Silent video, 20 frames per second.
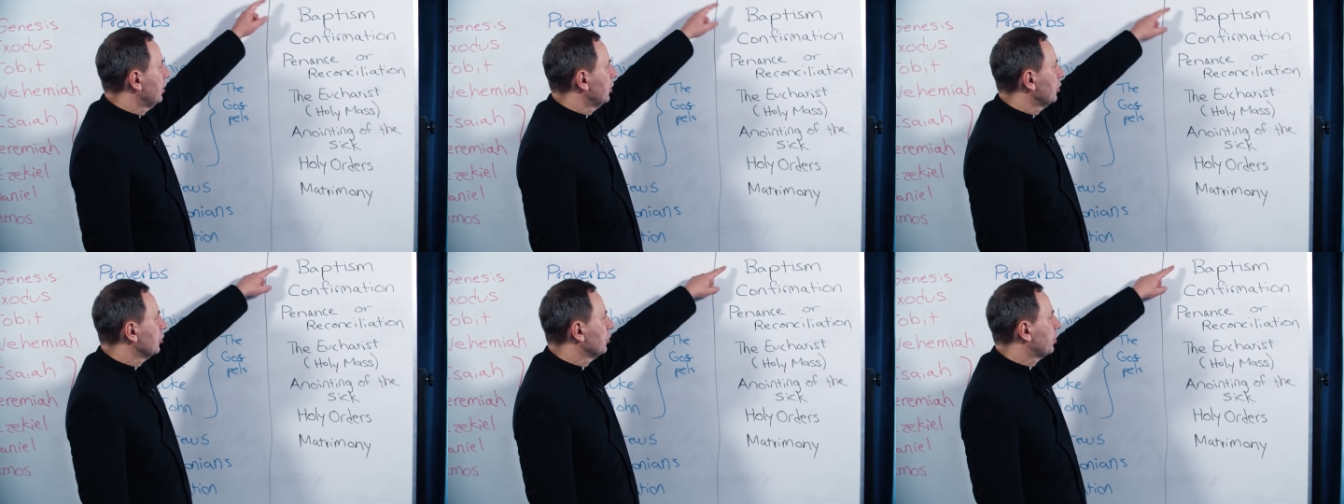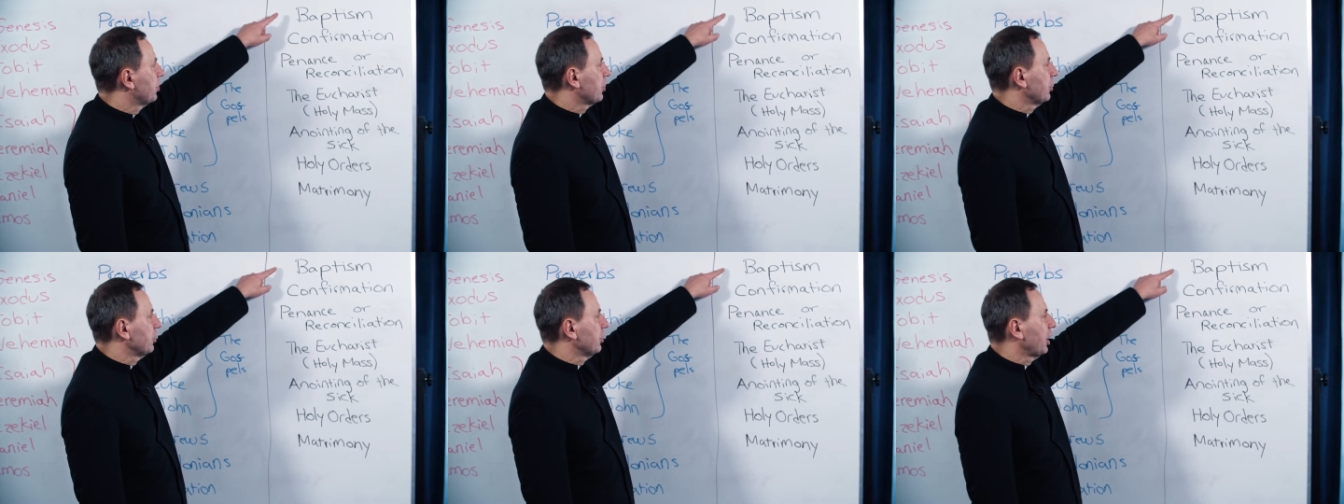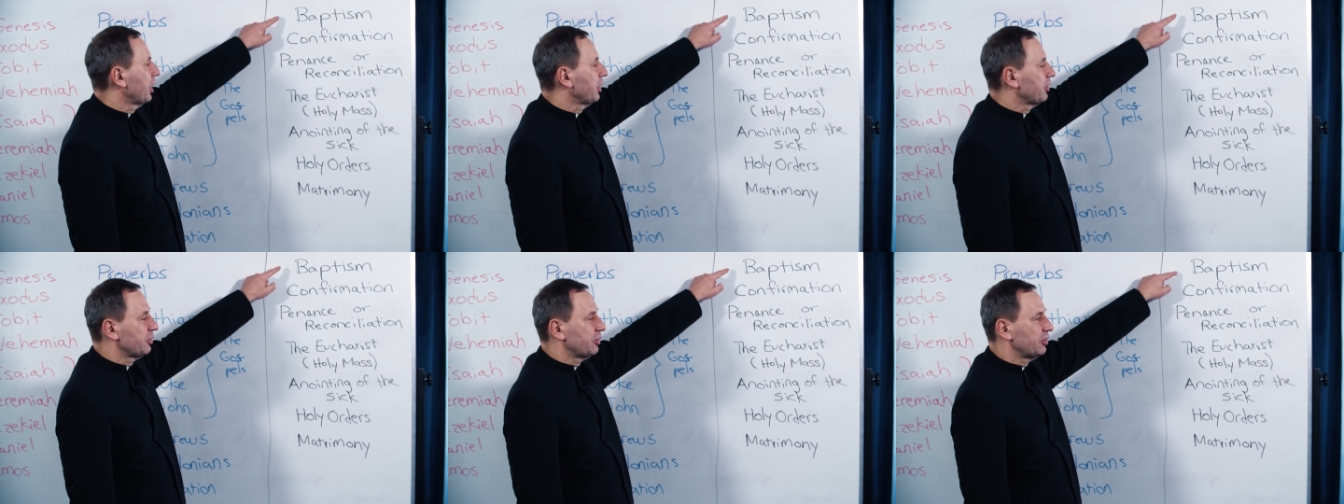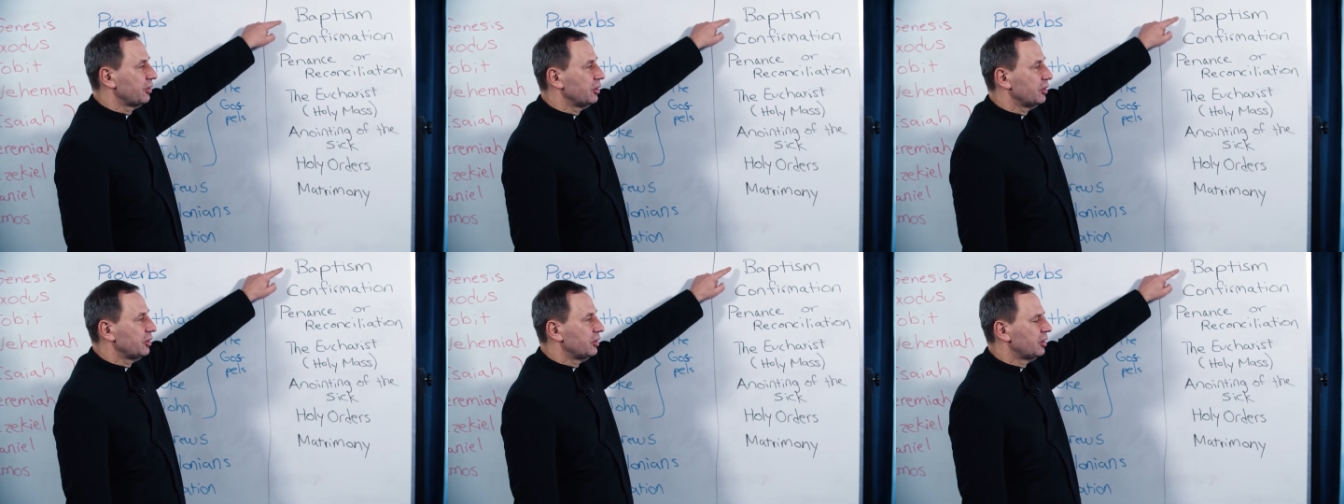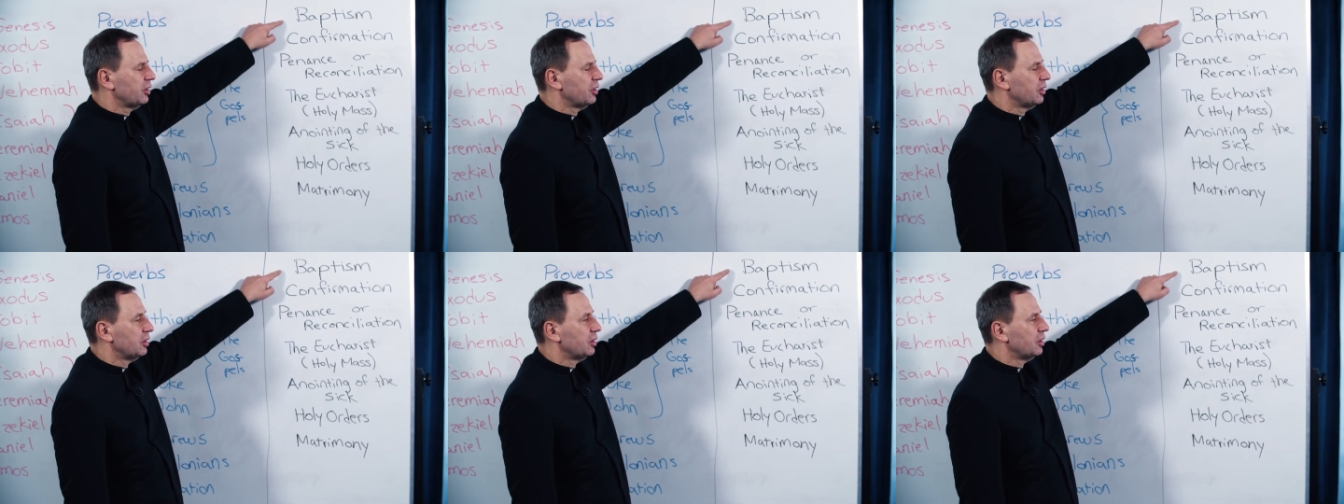you pronounce
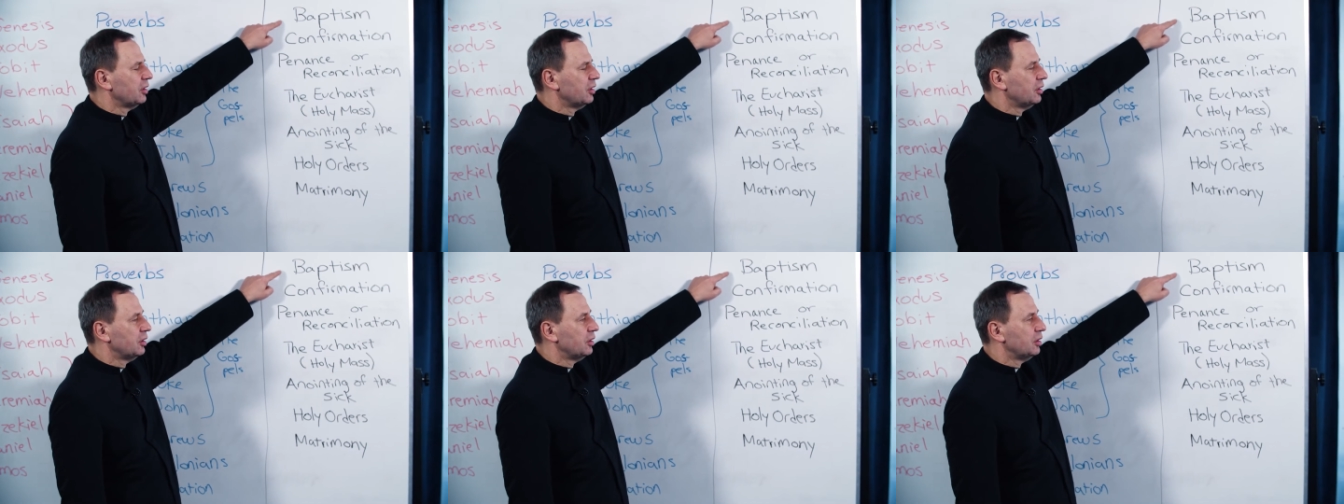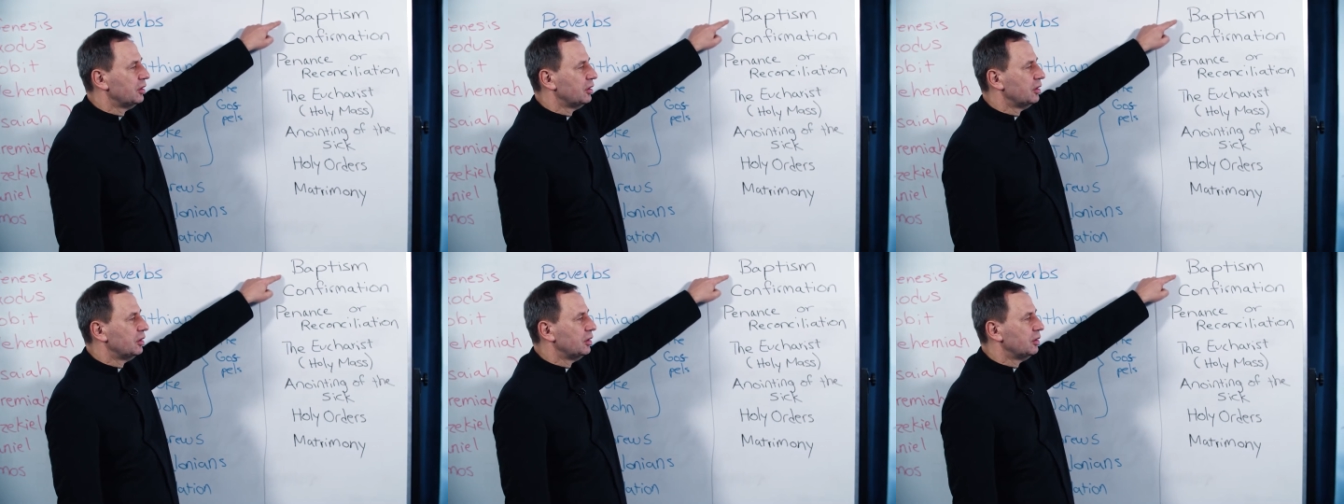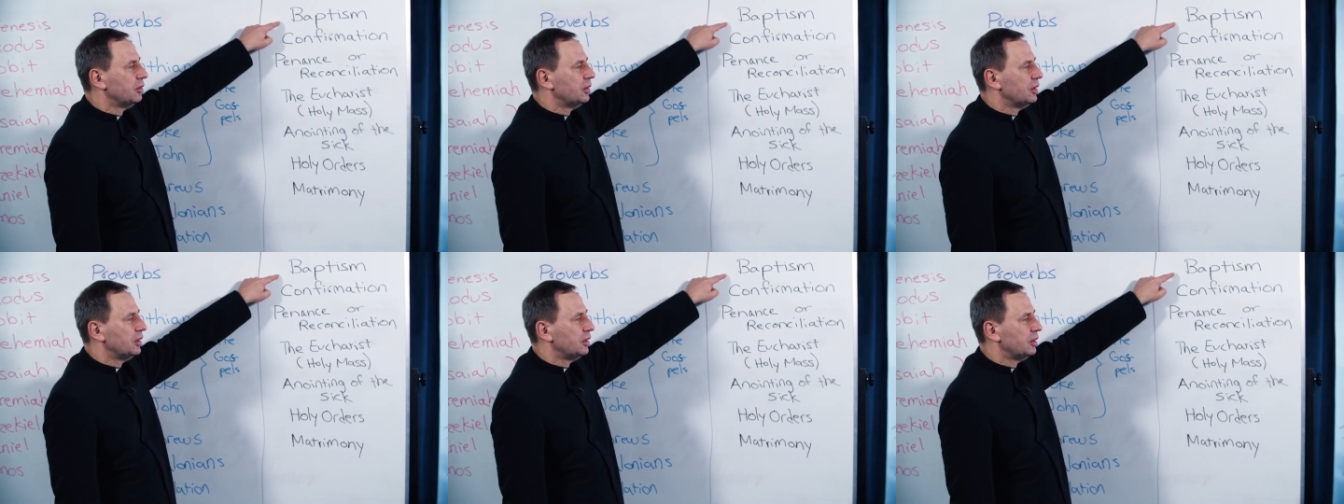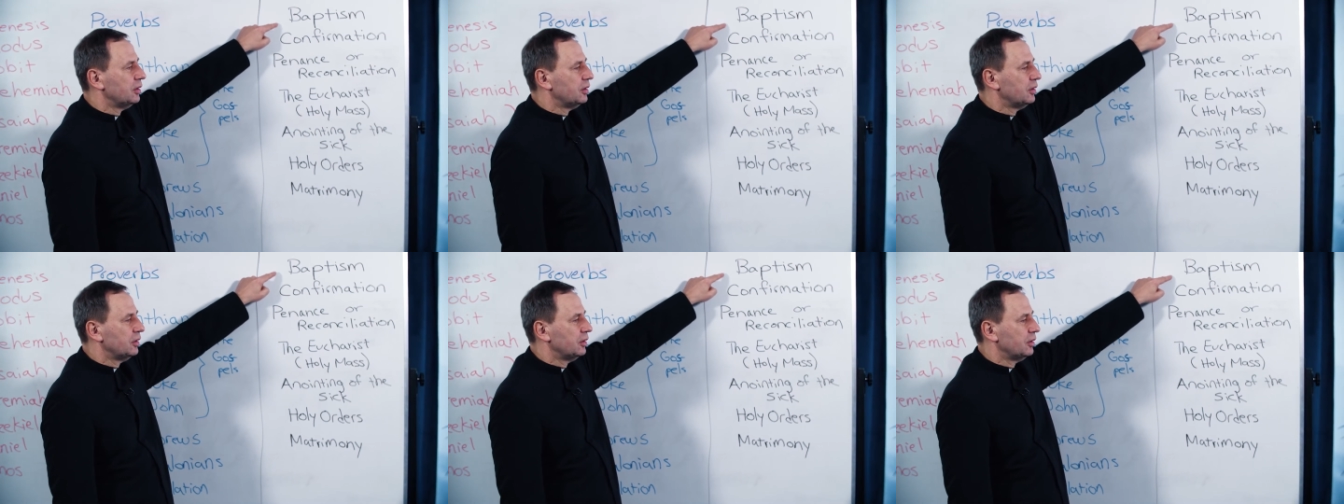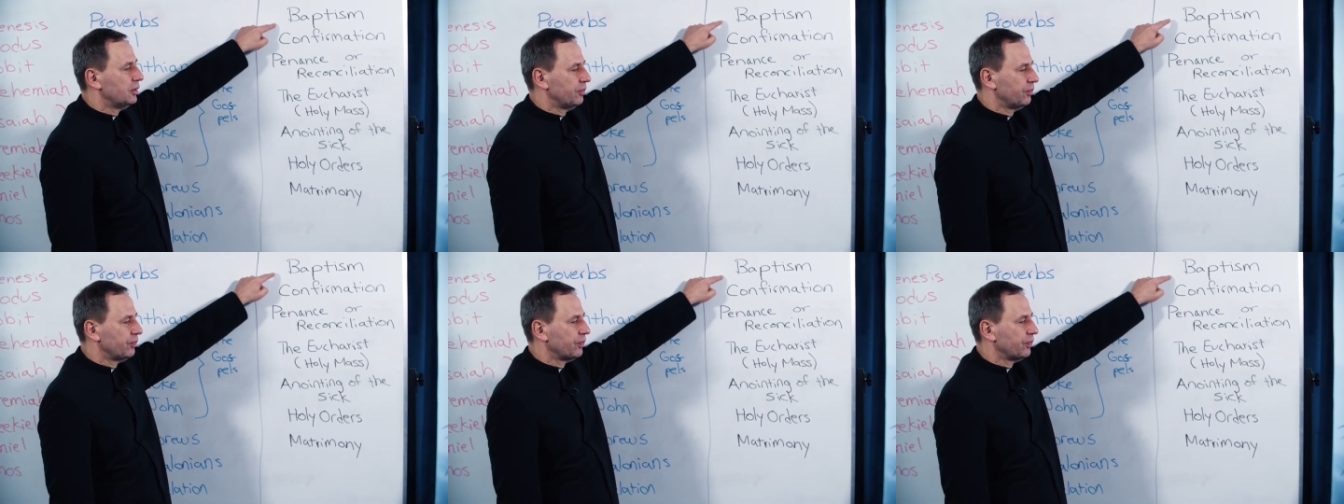it baptism.